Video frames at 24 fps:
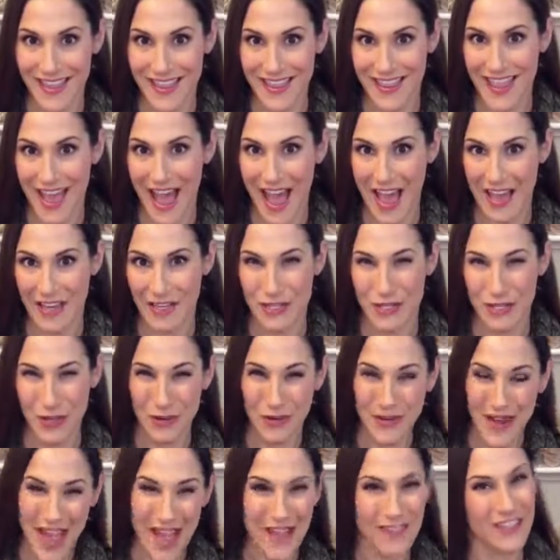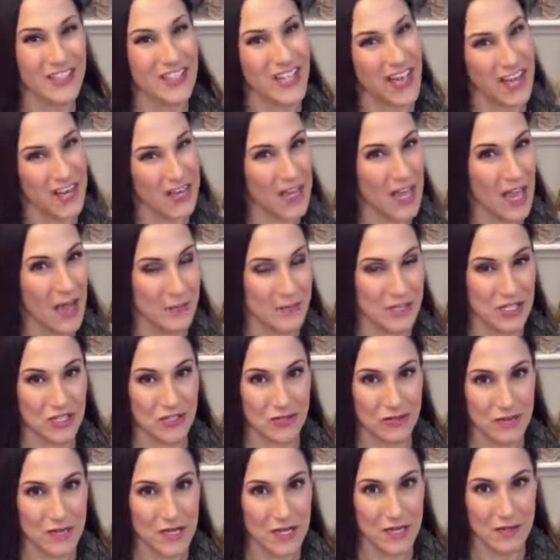that don't have a lot of
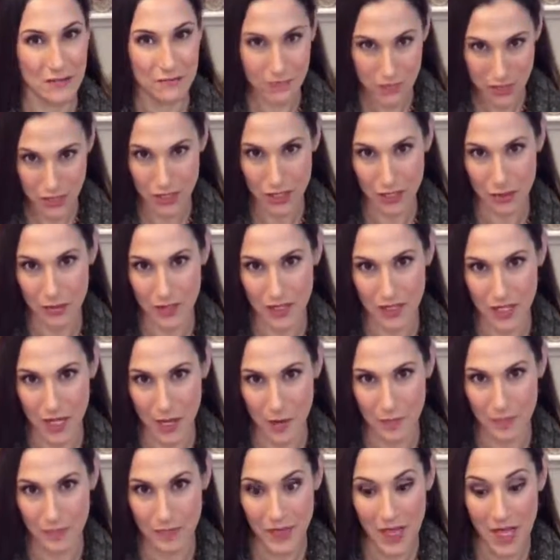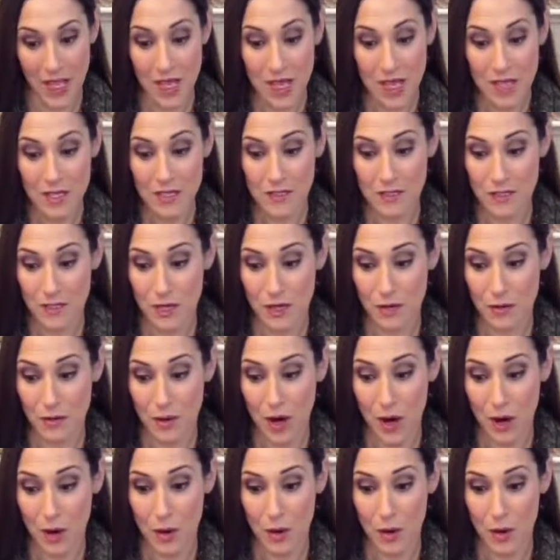chemistry to do with them. So